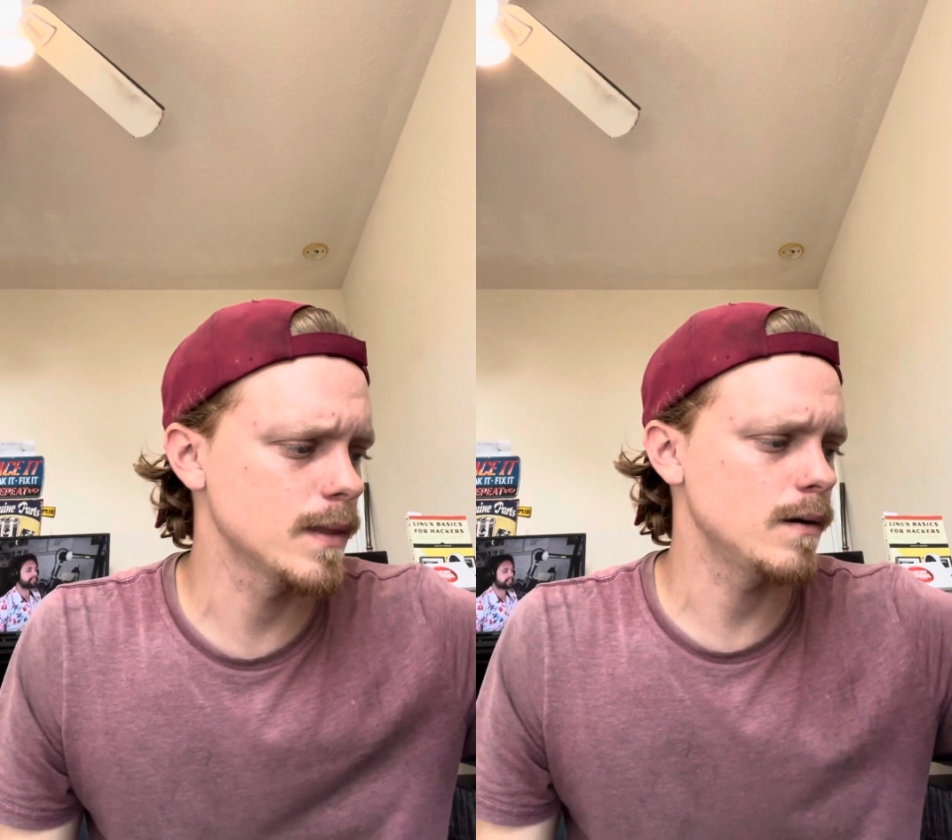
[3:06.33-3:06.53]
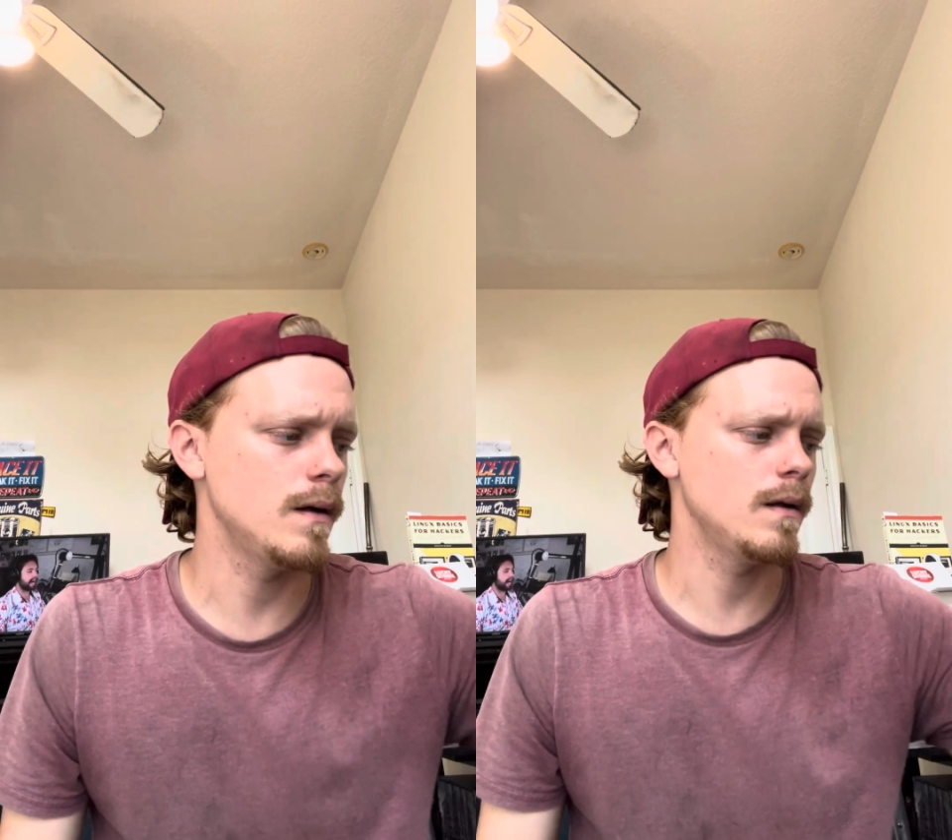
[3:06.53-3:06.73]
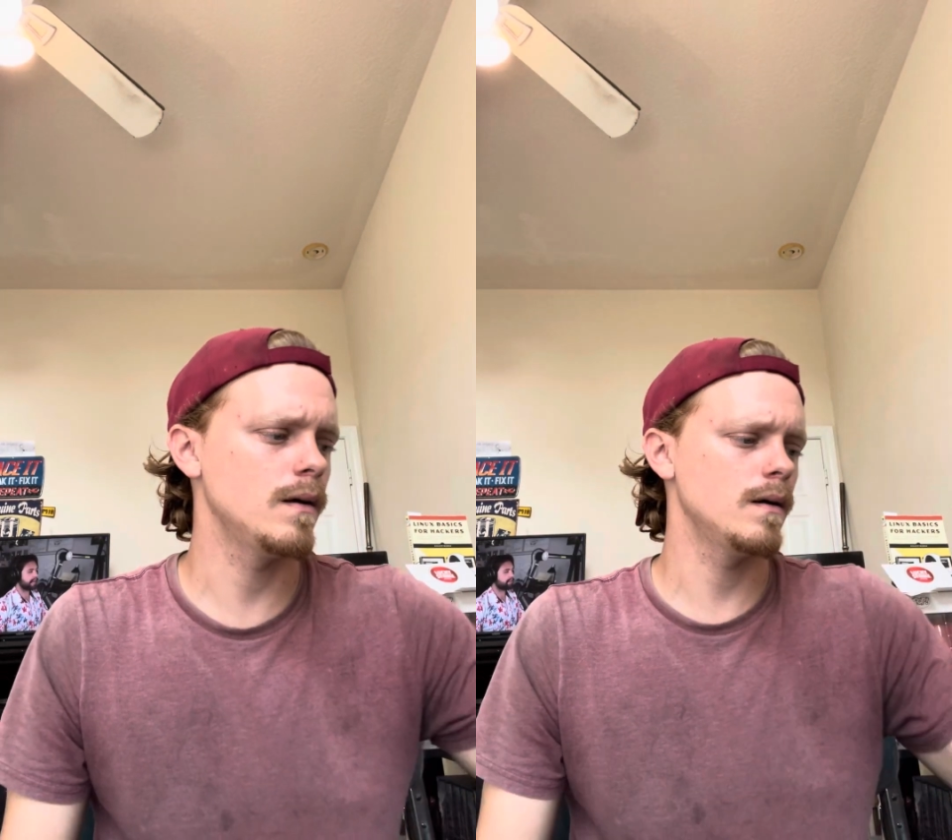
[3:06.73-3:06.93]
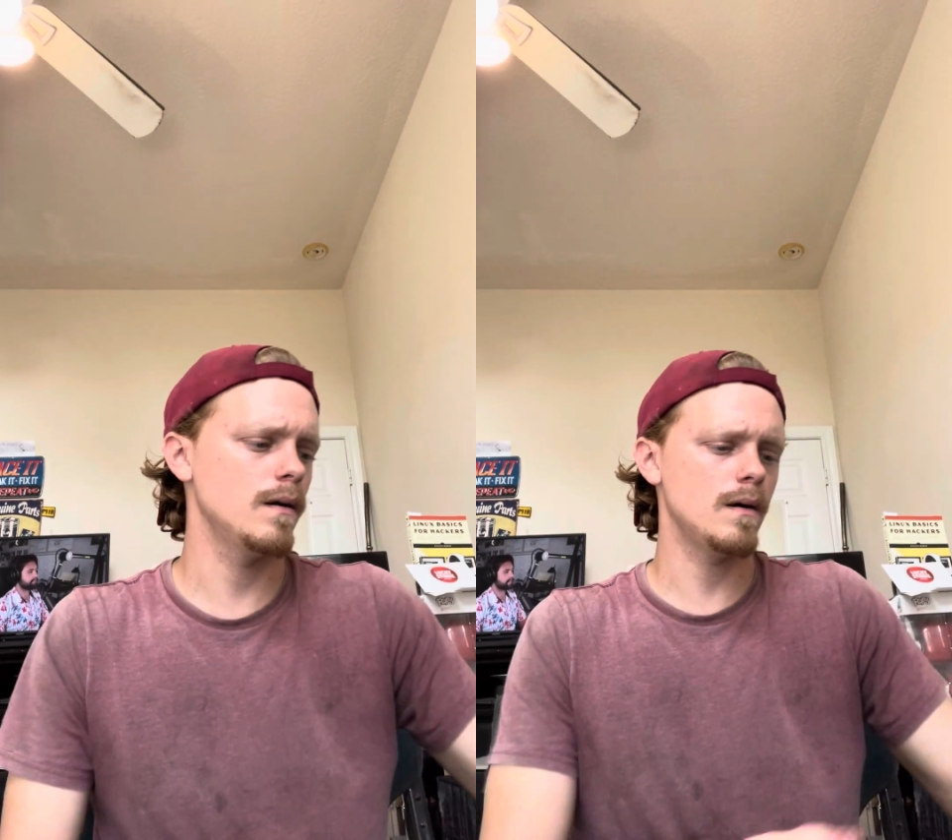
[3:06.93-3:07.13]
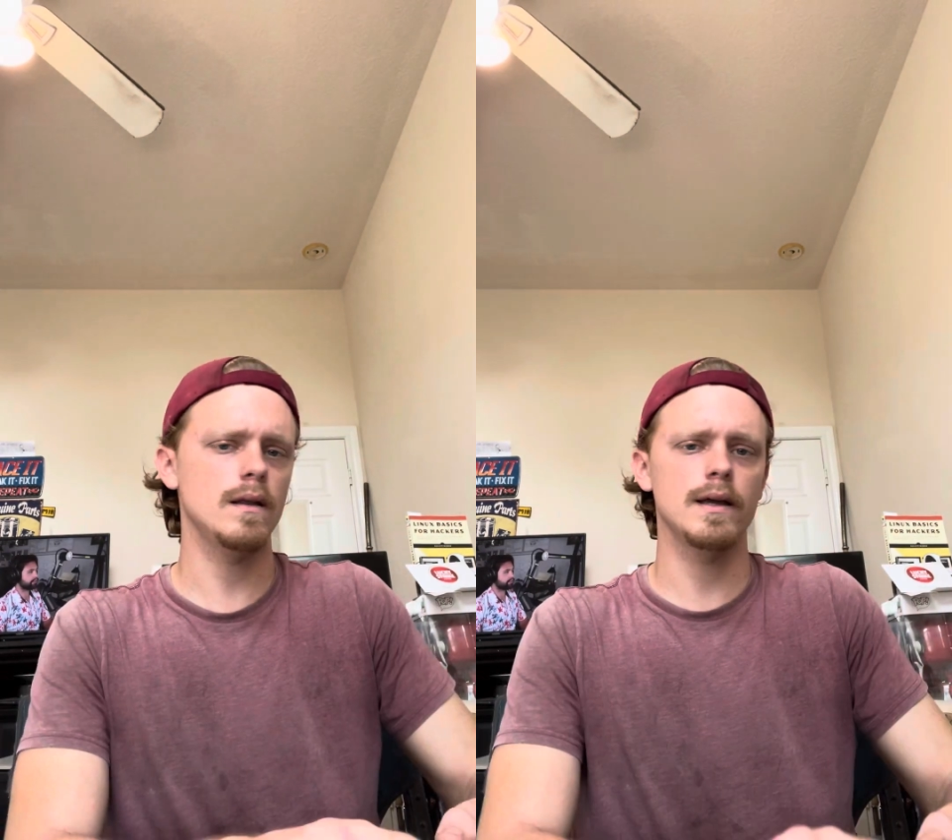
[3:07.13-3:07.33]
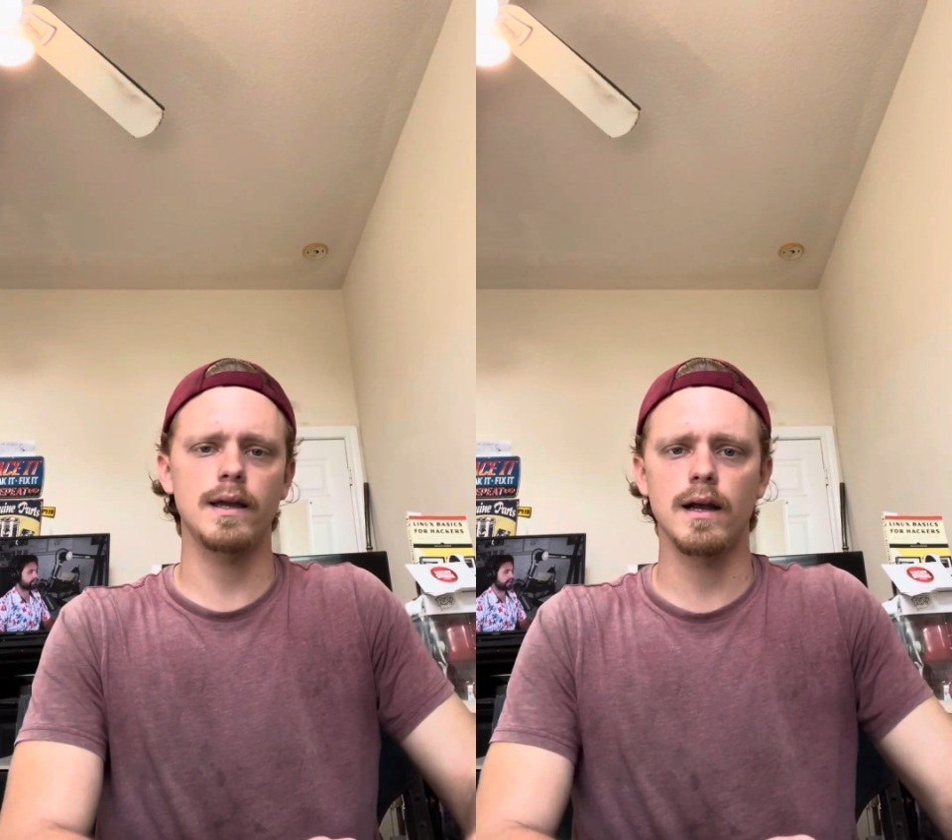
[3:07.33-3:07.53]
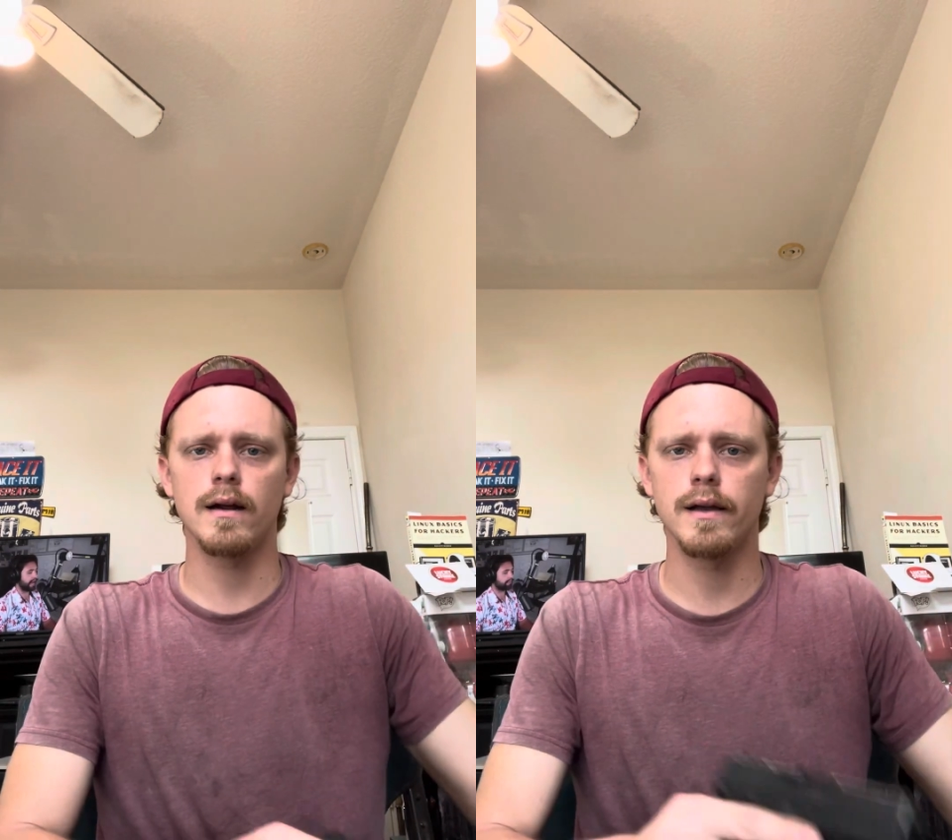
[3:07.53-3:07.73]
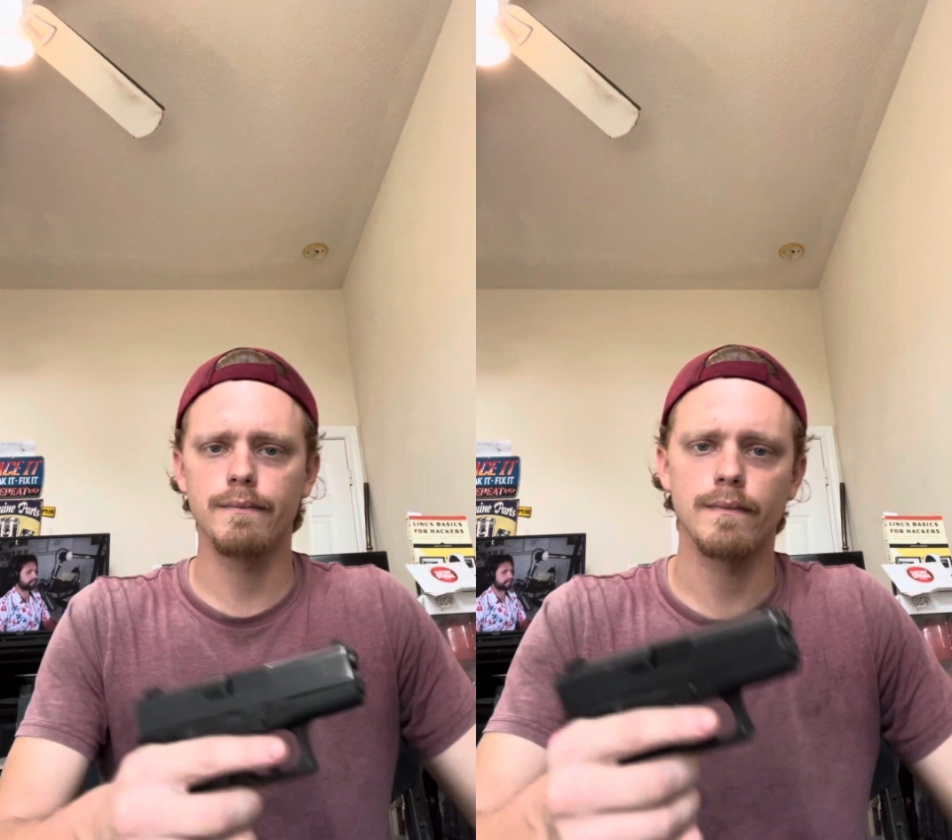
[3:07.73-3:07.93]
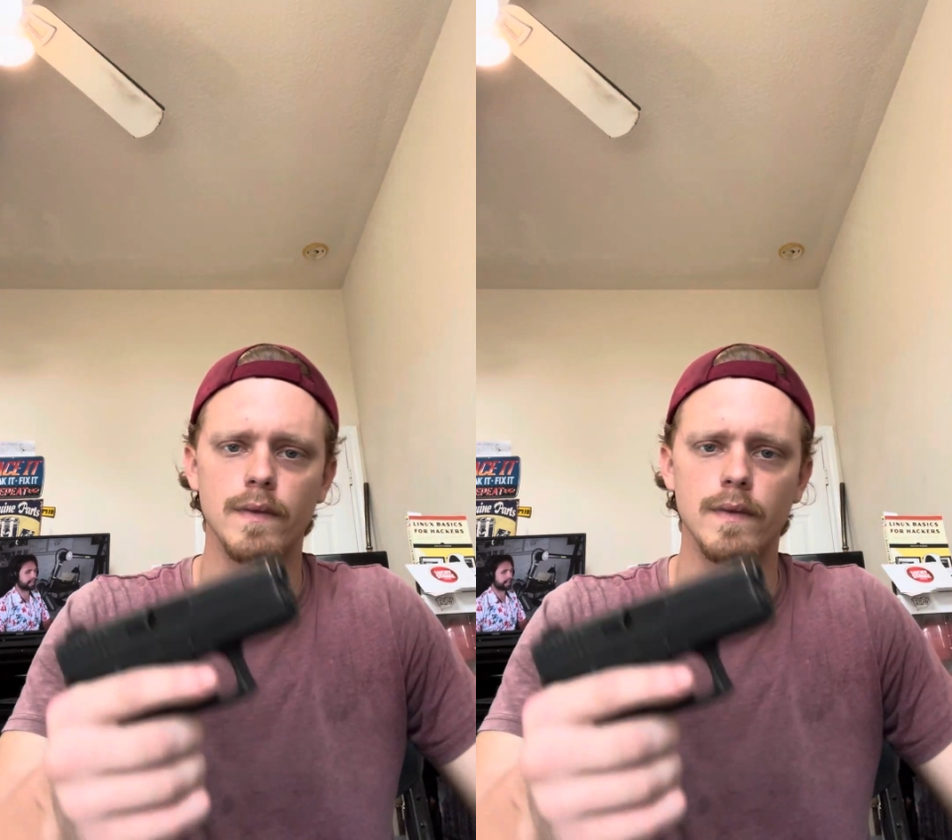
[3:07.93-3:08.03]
All I carry